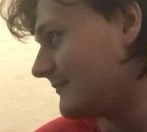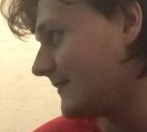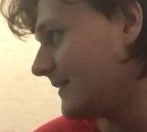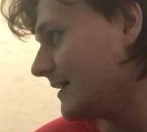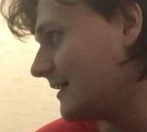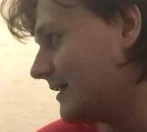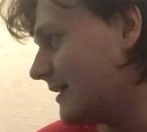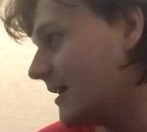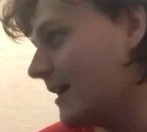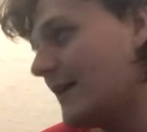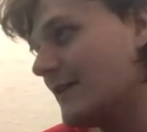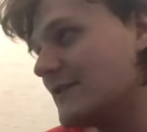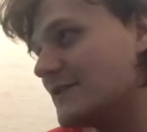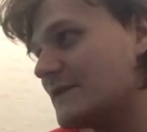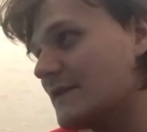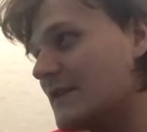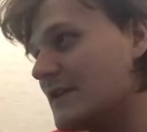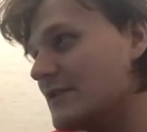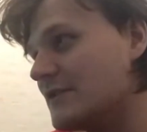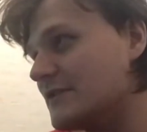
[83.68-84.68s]
Yeah, this
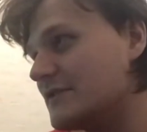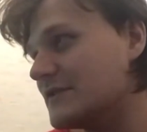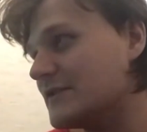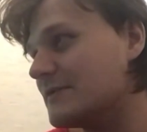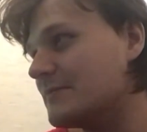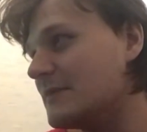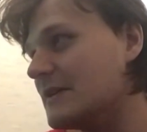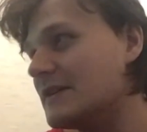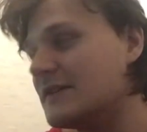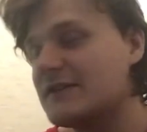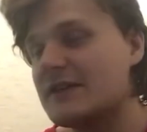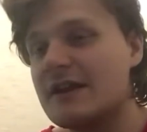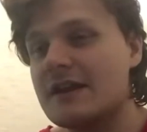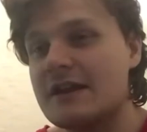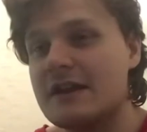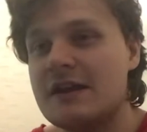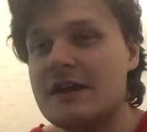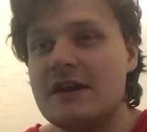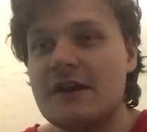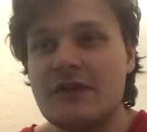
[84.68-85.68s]
video is just me saying
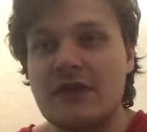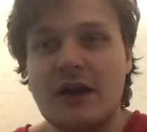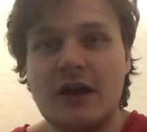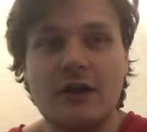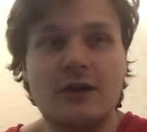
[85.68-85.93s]
that I